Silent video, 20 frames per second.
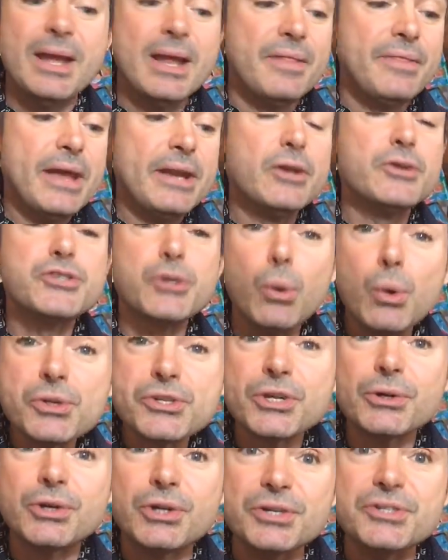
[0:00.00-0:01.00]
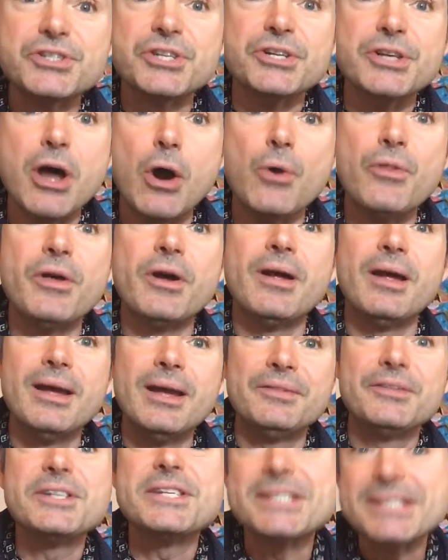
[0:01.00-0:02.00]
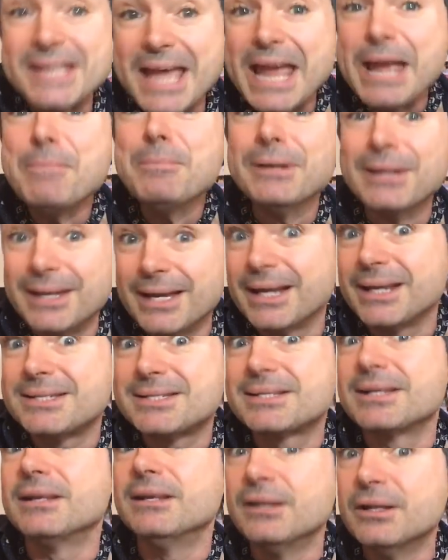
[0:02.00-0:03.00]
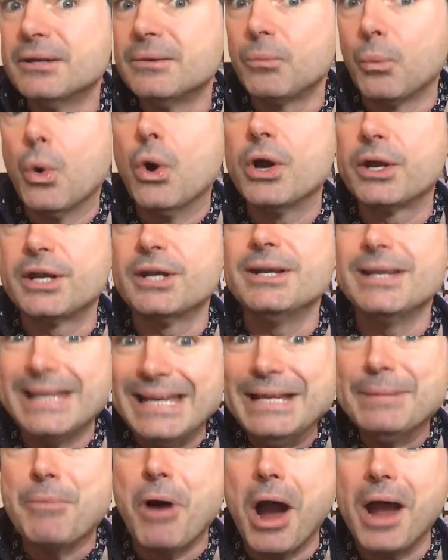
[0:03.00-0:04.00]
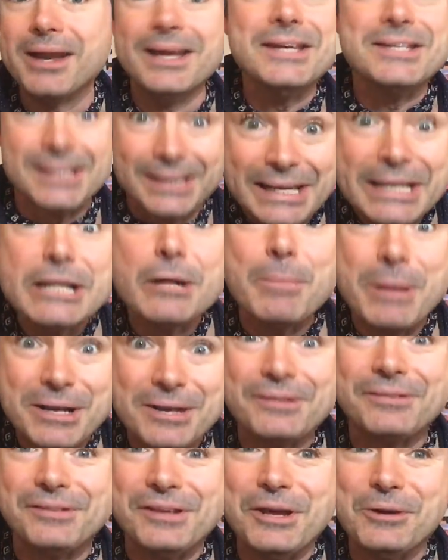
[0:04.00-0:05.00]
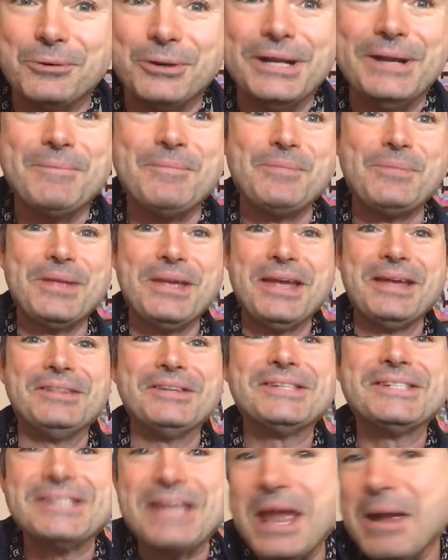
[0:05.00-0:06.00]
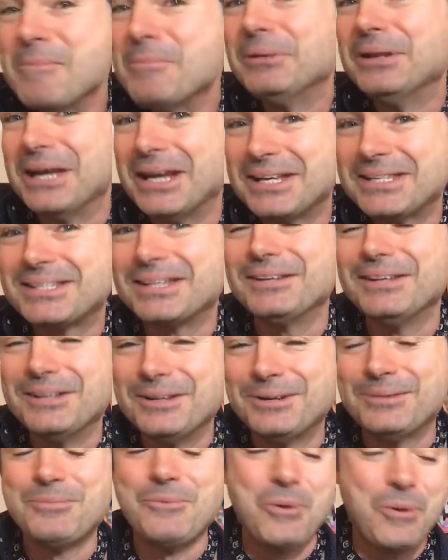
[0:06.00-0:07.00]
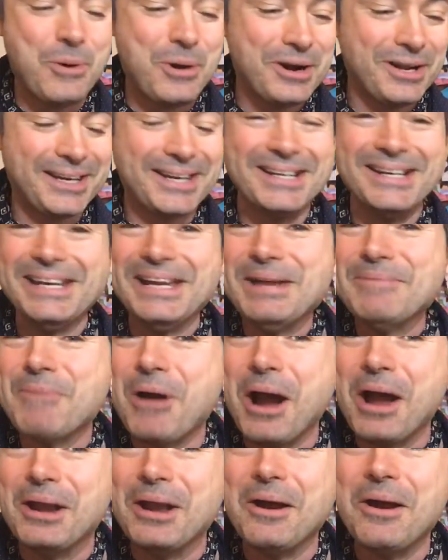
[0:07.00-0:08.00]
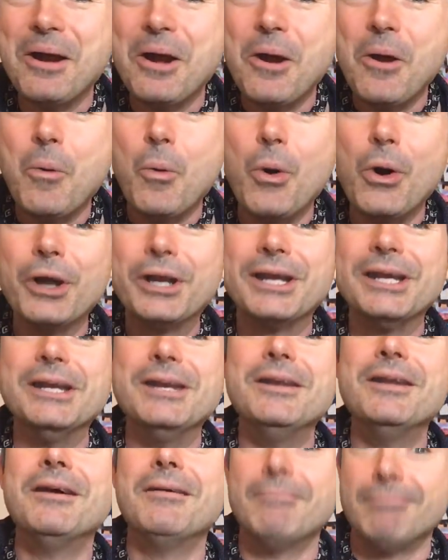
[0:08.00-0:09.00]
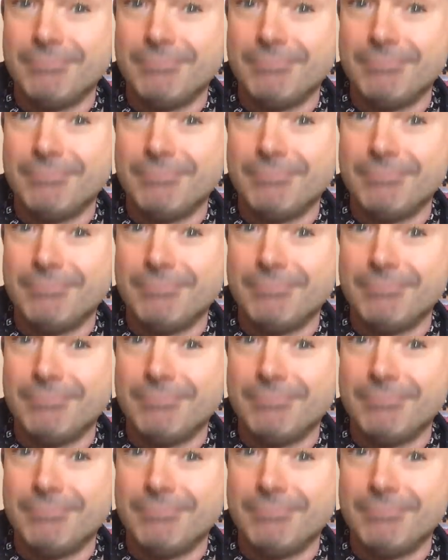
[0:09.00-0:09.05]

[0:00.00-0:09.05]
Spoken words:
then it's also good to know that the same licks that work in E minor, here's a little bit of theory, the same licks that work in E minor work in